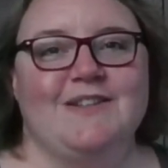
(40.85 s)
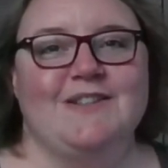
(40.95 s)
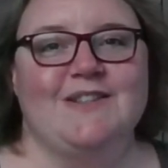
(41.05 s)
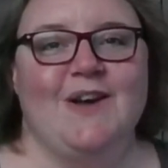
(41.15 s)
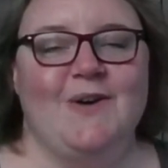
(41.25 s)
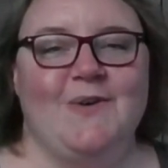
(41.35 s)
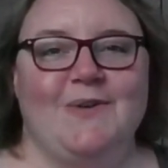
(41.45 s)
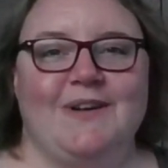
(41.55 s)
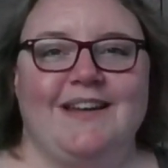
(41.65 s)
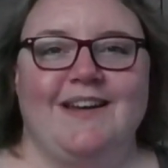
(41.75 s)

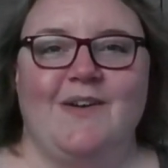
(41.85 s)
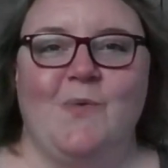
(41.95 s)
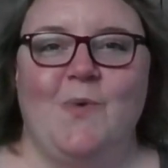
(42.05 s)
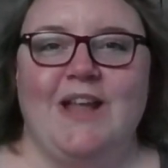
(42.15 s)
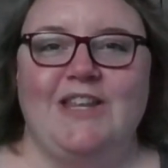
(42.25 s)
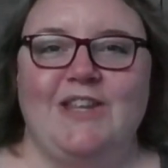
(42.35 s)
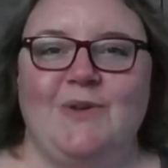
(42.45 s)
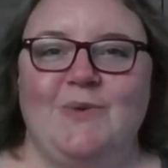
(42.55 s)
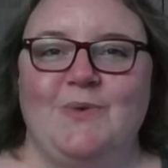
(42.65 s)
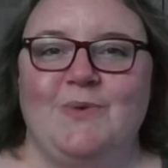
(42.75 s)
So when
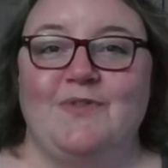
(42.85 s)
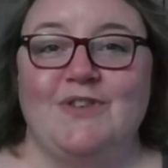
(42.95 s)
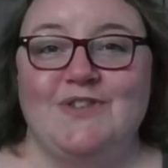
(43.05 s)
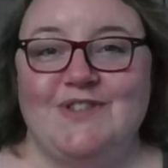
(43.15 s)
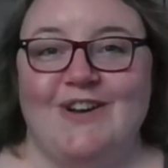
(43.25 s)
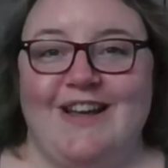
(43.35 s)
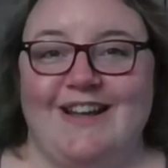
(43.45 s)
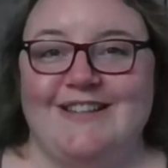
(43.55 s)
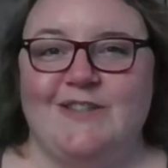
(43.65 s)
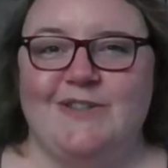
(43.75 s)
you first start
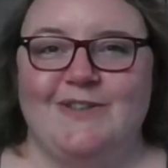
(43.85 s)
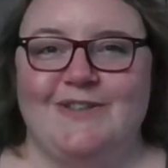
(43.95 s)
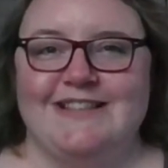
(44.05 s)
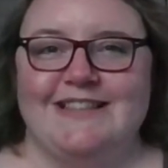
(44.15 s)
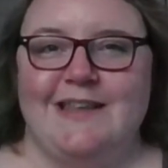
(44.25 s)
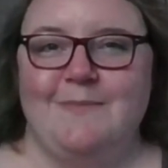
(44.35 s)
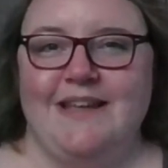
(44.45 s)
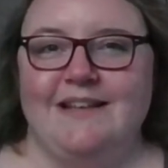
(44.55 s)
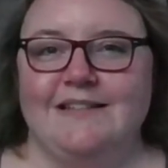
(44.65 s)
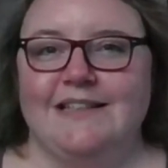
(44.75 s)
out as a tutor, this can
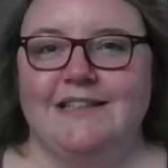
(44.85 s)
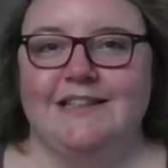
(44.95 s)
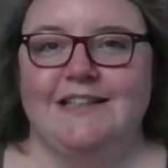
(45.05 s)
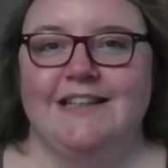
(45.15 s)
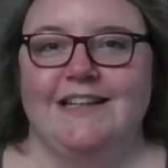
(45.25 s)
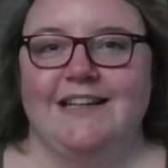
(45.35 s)
be a little